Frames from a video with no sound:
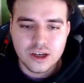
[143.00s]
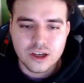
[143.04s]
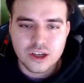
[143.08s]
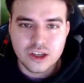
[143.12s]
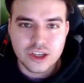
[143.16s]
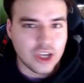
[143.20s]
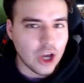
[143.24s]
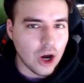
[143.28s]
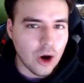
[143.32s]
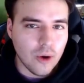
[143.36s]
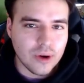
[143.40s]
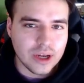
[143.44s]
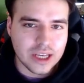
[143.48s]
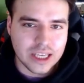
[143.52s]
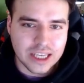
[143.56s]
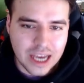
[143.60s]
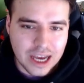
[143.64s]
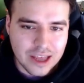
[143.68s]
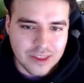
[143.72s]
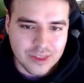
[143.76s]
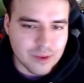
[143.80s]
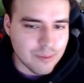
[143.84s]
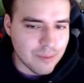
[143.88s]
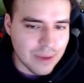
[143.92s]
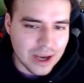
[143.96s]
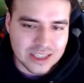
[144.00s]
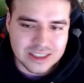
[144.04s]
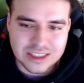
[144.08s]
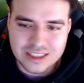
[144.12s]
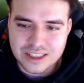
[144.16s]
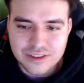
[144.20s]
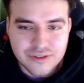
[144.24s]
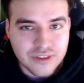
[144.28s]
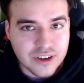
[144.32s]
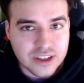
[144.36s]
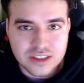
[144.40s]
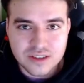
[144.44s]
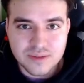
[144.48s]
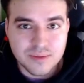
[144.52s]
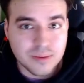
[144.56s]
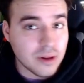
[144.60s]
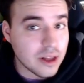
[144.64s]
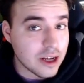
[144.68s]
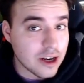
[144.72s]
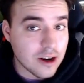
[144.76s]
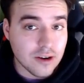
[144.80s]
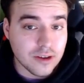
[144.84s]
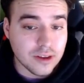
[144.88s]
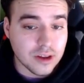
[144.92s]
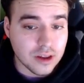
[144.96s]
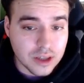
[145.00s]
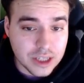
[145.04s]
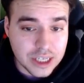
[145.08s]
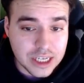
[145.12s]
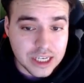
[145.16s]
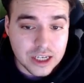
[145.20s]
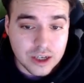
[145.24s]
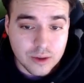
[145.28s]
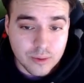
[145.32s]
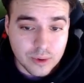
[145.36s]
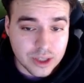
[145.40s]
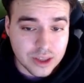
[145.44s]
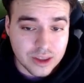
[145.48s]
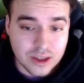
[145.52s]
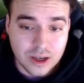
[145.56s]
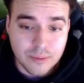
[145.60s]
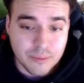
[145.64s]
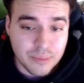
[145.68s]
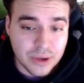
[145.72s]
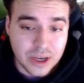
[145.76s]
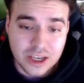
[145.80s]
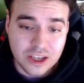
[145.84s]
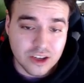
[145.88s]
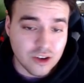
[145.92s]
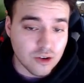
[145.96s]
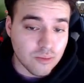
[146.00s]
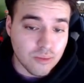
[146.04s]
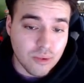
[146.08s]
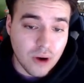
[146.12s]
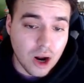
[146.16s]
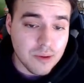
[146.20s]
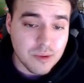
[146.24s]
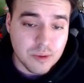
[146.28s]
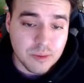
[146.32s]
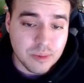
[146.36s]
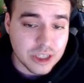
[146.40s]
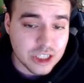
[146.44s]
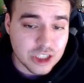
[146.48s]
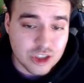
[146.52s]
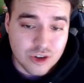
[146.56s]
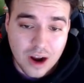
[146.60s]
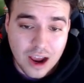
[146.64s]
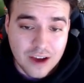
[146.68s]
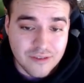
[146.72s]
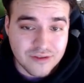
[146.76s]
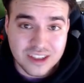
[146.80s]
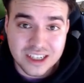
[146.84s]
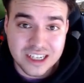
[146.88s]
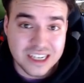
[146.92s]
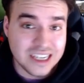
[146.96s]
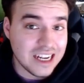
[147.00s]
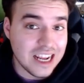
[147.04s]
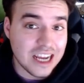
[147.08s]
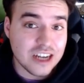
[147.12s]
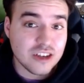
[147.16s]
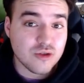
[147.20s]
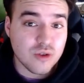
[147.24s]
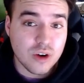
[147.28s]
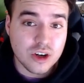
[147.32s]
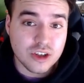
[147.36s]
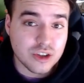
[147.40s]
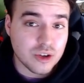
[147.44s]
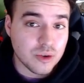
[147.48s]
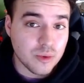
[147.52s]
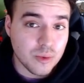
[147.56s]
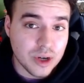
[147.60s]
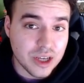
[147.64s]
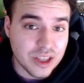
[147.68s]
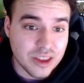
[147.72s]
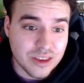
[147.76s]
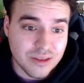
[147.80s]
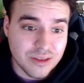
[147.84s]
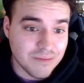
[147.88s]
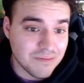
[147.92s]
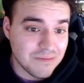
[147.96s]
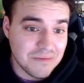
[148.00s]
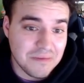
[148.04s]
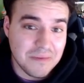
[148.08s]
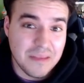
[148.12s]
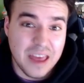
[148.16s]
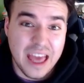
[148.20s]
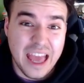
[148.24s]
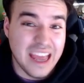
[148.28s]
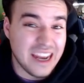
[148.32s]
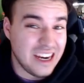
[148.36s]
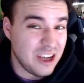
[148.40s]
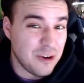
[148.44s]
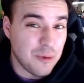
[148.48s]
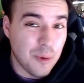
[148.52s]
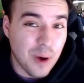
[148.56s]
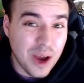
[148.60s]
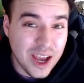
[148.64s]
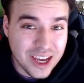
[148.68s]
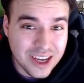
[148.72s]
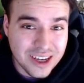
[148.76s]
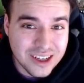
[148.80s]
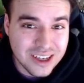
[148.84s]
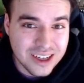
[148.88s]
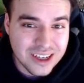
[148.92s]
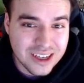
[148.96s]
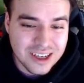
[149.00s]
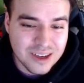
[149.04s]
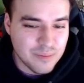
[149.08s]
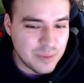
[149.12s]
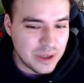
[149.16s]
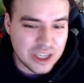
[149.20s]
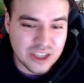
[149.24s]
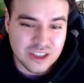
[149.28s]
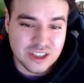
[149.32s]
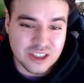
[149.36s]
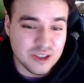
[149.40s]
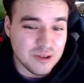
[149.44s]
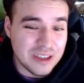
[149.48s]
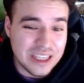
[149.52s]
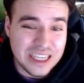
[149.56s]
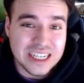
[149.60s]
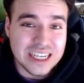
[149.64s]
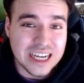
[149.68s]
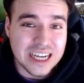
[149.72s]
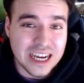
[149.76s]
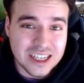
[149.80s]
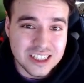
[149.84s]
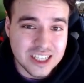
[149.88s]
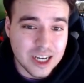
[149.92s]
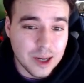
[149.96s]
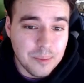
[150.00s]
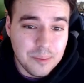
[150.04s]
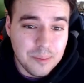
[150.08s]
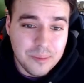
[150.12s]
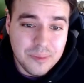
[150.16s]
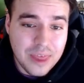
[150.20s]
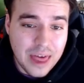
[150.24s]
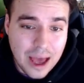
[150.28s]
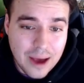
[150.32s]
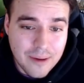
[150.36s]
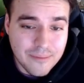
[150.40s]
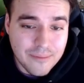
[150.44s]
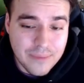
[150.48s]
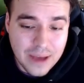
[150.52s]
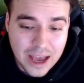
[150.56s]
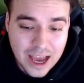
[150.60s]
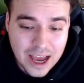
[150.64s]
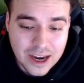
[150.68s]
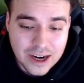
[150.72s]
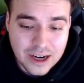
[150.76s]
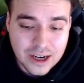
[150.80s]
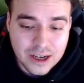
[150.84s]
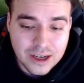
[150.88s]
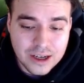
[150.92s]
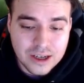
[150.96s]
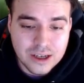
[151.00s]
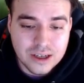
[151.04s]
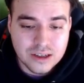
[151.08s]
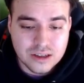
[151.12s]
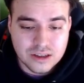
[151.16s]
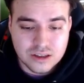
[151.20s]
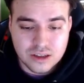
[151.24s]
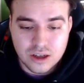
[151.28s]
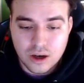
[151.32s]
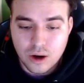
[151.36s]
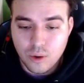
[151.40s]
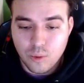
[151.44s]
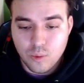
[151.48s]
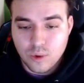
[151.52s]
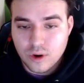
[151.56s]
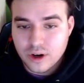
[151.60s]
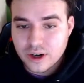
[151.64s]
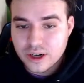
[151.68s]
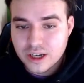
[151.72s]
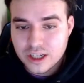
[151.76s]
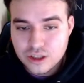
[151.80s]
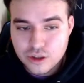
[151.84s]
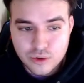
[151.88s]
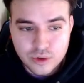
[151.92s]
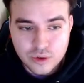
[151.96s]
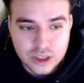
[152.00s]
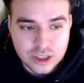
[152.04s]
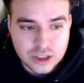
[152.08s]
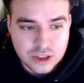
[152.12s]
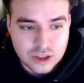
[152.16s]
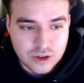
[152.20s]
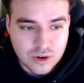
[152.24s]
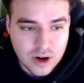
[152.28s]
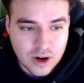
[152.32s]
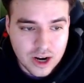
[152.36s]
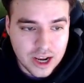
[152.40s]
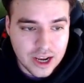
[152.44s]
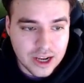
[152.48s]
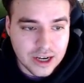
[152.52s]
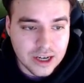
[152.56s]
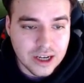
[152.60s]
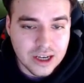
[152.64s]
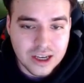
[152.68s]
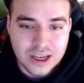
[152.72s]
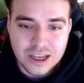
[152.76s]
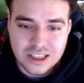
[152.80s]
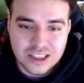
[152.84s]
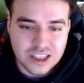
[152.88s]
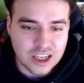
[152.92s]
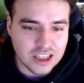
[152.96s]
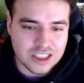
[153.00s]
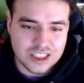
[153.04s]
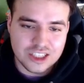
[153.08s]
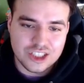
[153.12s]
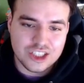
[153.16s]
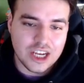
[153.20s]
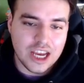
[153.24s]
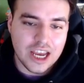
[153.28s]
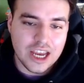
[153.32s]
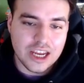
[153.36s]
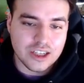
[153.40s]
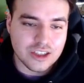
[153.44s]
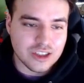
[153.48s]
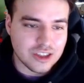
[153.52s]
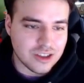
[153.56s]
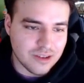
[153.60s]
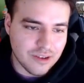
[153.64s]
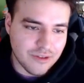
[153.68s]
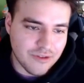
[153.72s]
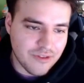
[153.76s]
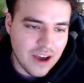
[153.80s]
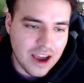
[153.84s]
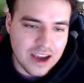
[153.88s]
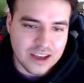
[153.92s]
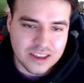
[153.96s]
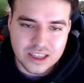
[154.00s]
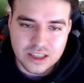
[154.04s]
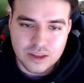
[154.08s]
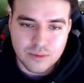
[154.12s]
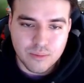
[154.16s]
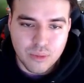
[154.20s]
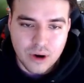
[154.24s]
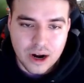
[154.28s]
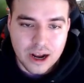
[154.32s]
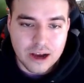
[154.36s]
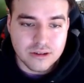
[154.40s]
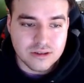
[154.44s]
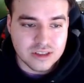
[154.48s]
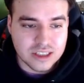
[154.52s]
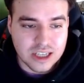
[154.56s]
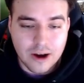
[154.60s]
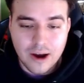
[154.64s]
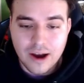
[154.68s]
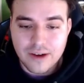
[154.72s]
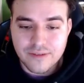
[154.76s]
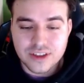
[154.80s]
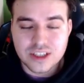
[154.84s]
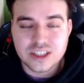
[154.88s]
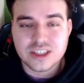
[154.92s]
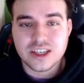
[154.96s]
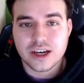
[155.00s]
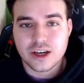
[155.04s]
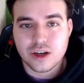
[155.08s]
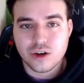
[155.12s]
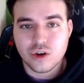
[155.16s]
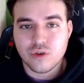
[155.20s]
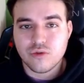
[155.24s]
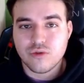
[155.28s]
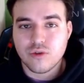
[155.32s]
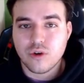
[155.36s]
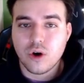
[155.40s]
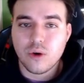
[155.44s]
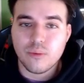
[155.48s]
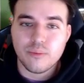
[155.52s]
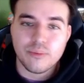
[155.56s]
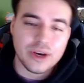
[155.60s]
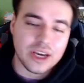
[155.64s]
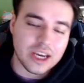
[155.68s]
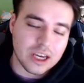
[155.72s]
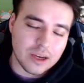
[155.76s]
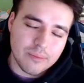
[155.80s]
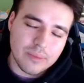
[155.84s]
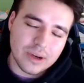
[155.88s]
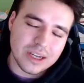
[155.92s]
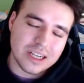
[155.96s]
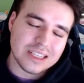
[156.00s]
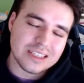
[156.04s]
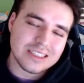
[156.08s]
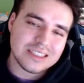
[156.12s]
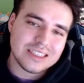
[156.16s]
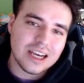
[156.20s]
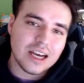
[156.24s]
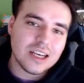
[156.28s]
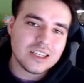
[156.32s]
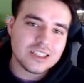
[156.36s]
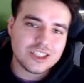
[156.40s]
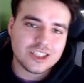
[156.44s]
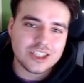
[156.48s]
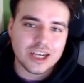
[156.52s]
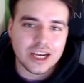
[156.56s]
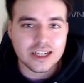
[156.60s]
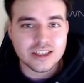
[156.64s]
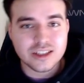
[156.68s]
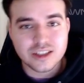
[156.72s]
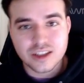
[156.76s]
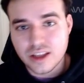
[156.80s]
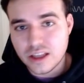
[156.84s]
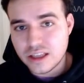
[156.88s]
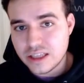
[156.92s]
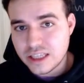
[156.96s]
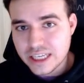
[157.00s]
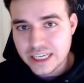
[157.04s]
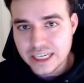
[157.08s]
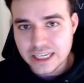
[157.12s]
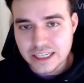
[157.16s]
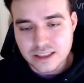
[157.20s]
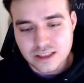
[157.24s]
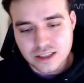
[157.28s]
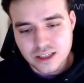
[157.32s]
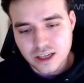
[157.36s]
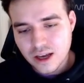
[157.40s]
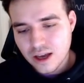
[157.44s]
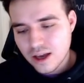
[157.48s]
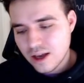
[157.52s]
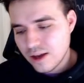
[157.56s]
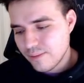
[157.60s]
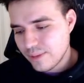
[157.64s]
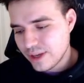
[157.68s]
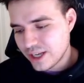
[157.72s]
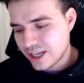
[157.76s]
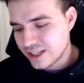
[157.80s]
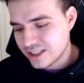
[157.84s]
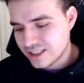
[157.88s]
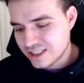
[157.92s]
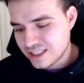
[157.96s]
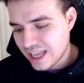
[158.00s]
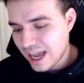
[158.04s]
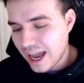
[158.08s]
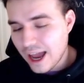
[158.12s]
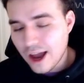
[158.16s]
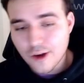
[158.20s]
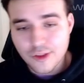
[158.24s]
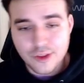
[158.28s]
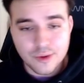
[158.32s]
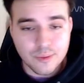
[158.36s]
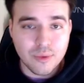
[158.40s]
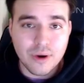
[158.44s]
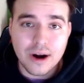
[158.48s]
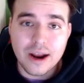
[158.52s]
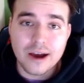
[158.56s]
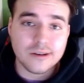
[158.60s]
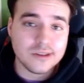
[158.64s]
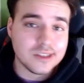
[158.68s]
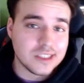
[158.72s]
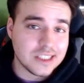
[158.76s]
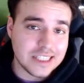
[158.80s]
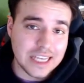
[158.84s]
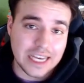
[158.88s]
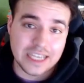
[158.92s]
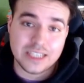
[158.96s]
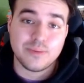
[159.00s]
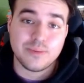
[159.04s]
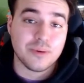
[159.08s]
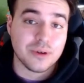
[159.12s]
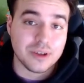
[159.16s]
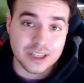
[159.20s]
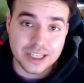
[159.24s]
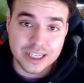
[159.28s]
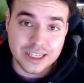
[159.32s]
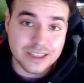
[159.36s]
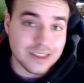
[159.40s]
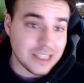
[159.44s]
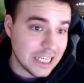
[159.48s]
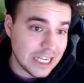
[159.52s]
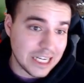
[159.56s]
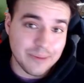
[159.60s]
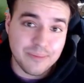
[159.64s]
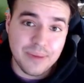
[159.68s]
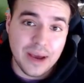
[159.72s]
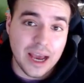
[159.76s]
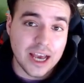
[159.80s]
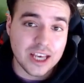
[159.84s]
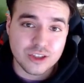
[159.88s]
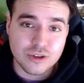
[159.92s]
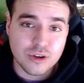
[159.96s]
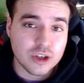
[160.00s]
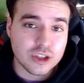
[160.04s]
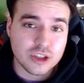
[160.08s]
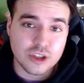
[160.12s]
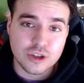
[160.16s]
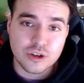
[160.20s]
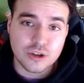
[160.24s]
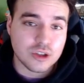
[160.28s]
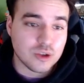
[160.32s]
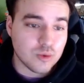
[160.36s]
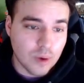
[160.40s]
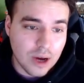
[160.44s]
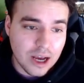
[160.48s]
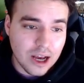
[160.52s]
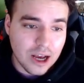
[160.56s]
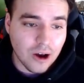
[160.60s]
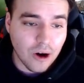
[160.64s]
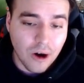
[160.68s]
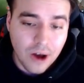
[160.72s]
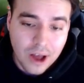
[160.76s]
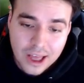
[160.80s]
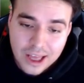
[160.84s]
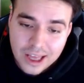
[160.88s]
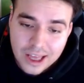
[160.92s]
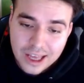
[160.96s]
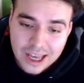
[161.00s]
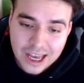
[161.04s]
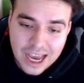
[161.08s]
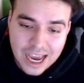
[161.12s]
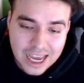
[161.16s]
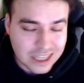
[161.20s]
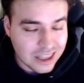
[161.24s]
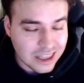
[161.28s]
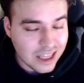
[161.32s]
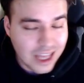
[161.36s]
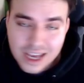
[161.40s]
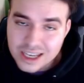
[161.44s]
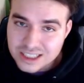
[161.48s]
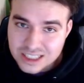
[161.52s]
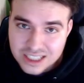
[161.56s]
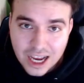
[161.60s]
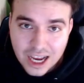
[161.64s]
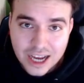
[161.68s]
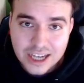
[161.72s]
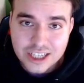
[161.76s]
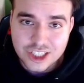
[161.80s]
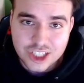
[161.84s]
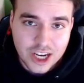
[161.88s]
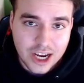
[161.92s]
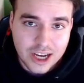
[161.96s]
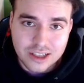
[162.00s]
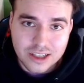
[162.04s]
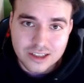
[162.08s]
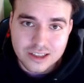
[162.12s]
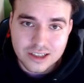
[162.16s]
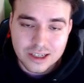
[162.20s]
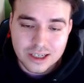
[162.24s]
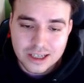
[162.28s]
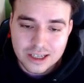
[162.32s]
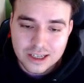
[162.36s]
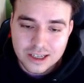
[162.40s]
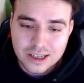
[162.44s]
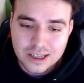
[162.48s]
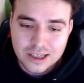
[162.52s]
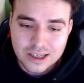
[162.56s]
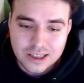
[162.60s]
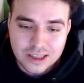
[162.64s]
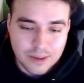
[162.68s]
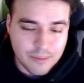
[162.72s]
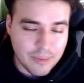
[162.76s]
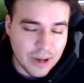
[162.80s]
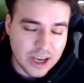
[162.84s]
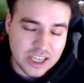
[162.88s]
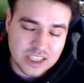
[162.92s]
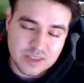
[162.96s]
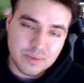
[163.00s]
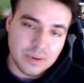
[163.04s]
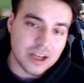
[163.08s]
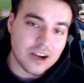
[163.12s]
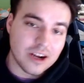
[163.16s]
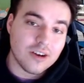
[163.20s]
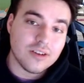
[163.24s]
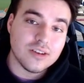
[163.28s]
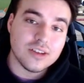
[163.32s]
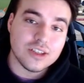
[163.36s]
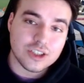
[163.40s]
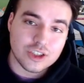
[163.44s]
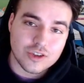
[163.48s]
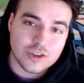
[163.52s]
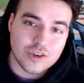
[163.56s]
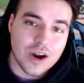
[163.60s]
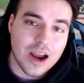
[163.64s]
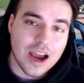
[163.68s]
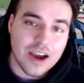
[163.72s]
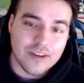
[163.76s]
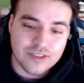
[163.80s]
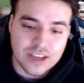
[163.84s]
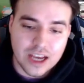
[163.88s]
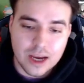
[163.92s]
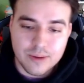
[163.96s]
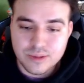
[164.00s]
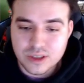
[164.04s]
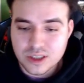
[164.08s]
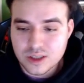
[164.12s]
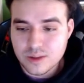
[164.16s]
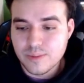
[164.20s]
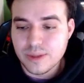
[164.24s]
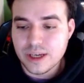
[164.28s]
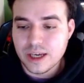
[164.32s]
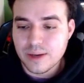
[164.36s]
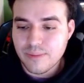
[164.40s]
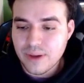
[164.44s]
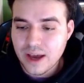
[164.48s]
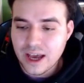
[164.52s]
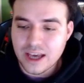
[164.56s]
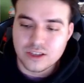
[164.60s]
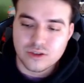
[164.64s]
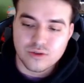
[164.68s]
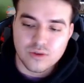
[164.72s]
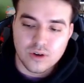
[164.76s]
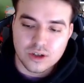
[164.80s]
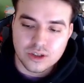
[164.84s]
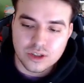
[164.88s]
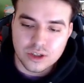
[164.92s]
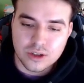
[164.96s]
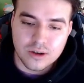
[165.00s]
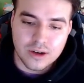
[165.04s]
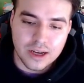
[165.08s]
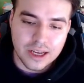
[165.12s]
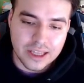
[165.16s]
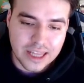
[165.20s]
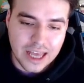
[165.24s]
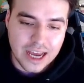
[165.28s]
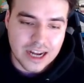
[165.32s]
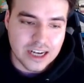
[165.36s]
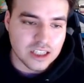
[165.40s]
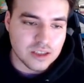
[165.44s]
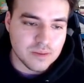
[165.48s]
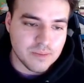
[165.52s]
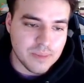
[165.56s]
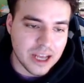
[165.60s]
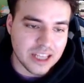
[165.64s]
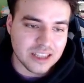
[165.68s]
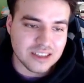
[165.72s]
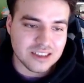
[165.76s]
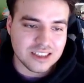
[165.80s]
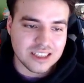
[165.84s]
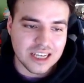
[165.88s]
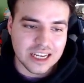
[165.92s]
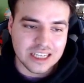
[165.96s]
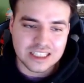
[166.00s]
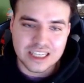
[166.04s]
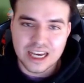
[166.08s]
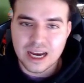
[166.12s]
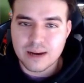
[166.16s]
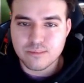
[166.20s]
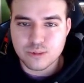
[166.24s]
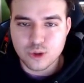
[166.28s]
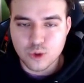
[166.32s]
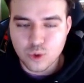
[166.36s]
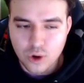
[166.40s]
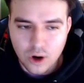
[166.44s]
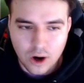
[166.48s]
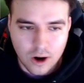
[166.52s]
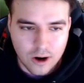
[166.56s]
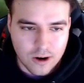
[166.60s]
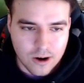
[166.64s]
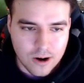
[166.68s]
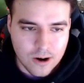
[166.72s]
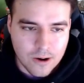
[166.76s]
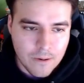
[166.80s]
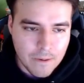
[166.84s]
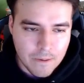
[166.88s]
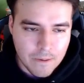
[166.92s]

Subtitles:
Go and get the best defensive player in the league with a pick you're probably drafting an edge rusher with anyway because you need edge help that bad. So we're going to do this trade. Doesn't change the fact that the Browns now have the second overall pick, but it does change the needs because now the Browns desperately need a pass rusher as well. And last I checked, the best player in this draft happens to be a pass rusher, and that is Penn State's Abdul Carter.